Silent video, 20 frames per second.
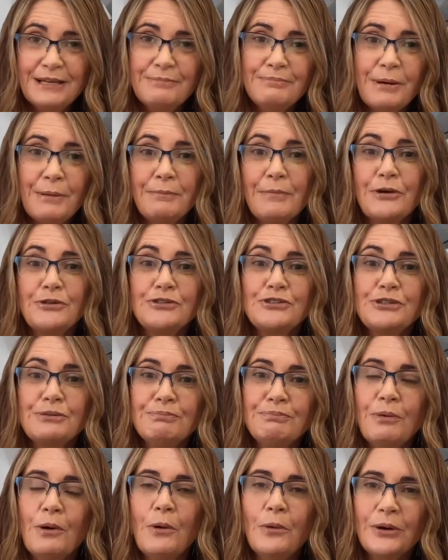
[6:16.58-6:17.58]
but most
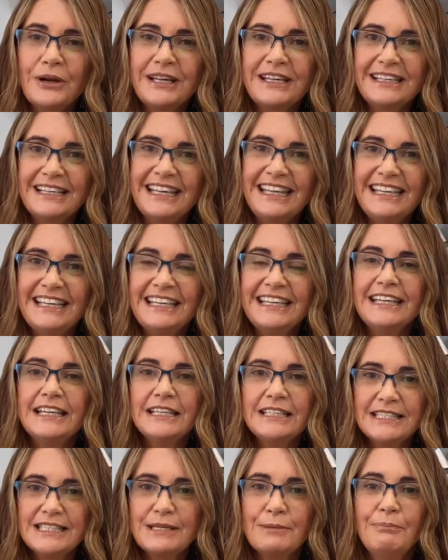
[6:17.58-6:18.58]
importantly,
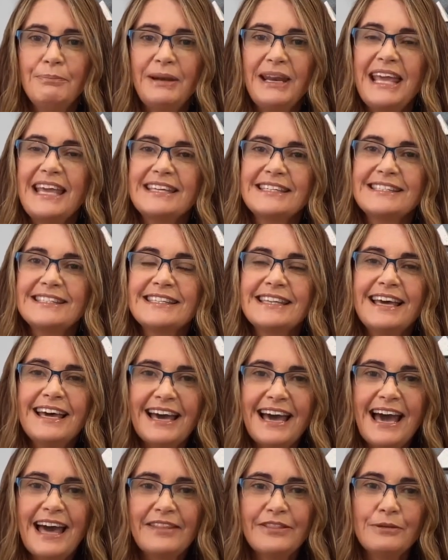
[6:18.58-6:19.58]
to bless
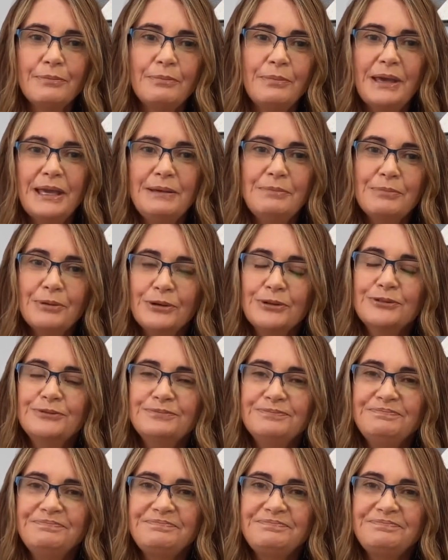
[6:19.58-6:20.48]
other people.